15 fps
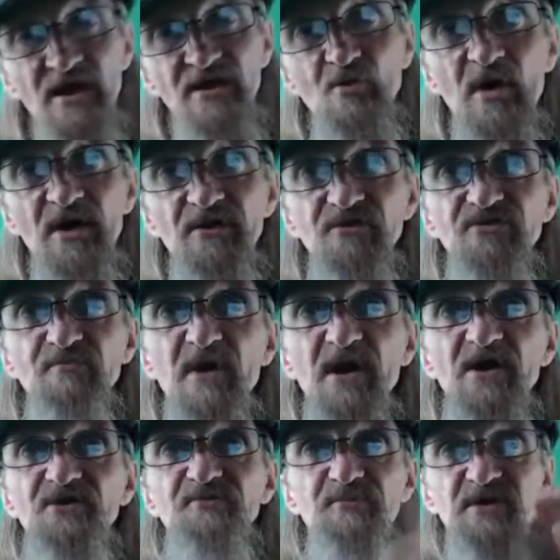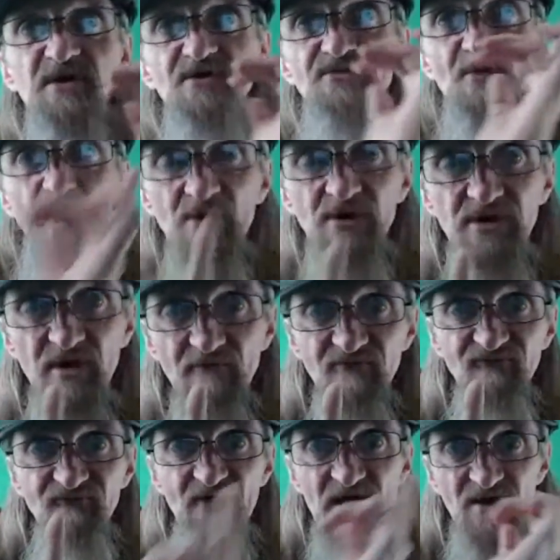quite as much, because I want to cover
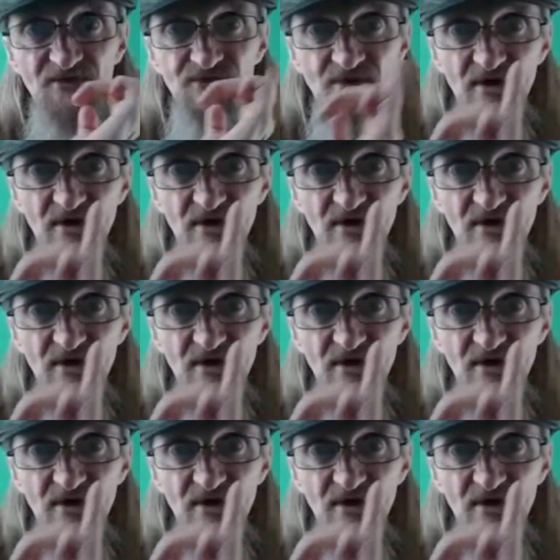facts.